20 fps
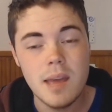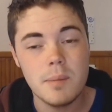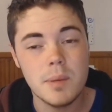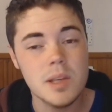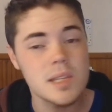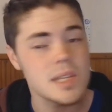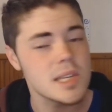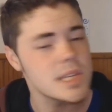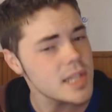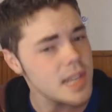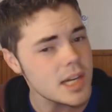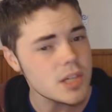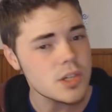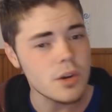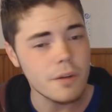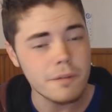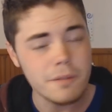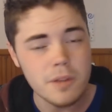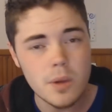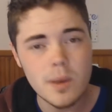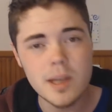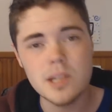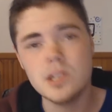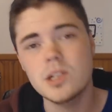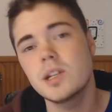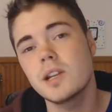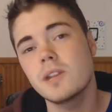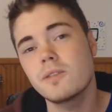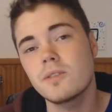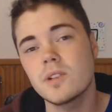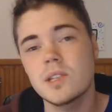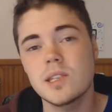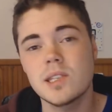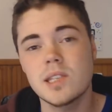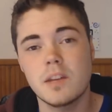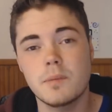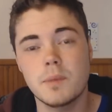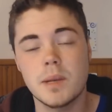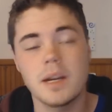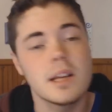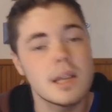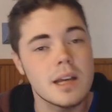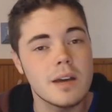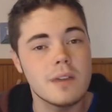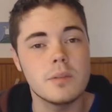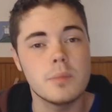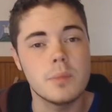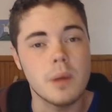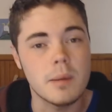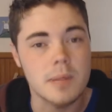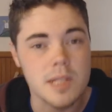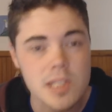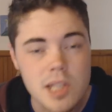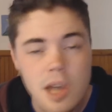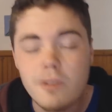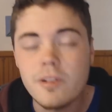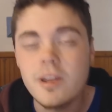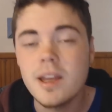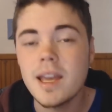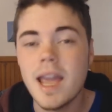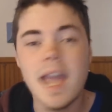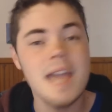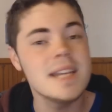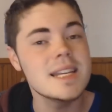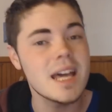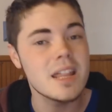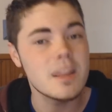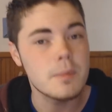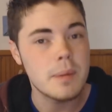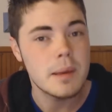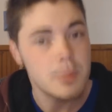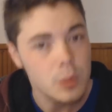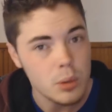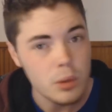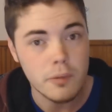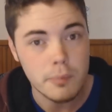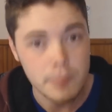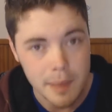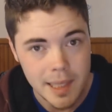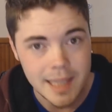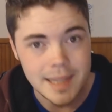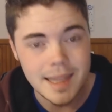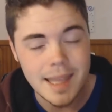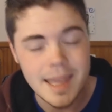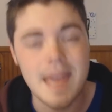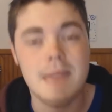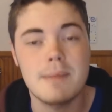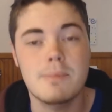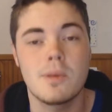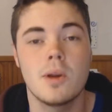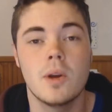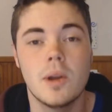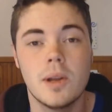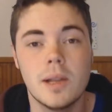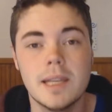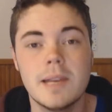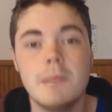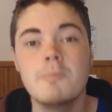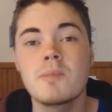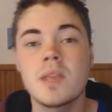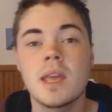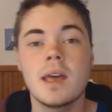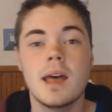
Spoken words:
because there's a few extra differences that have been uncovered by myself and other people who have played the game early